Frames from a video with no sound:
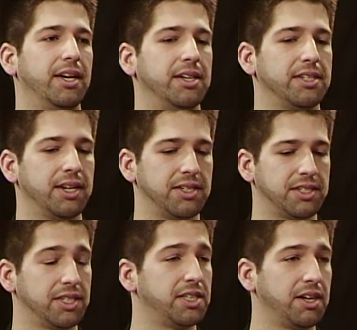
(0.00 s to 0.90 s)
And
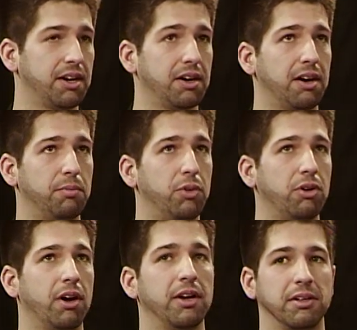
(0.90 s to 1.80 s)
to see a
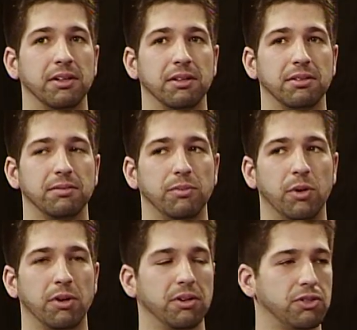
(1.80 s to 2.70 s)
broader,
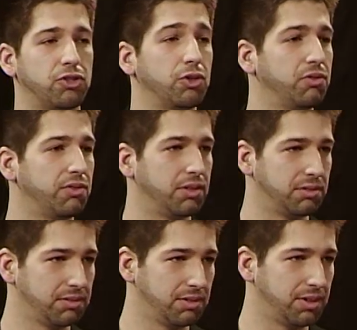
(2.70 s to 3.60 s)
more truthful,
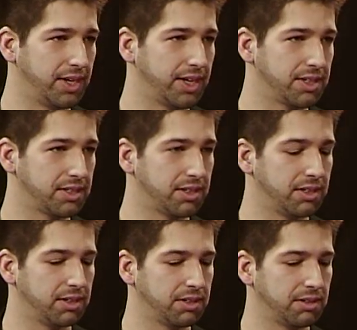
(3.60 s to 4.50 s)
I guess,
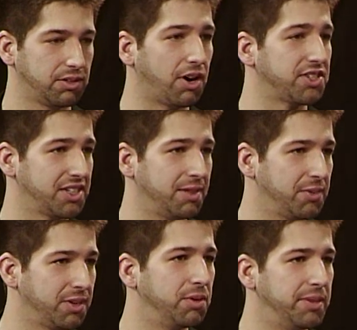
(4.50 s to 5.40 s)

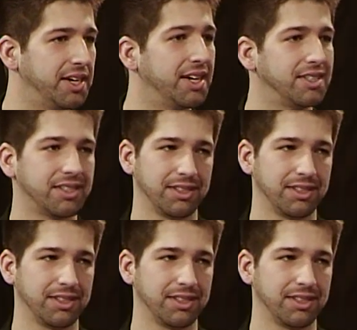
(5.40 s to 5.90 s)
cross-sampling would be nice.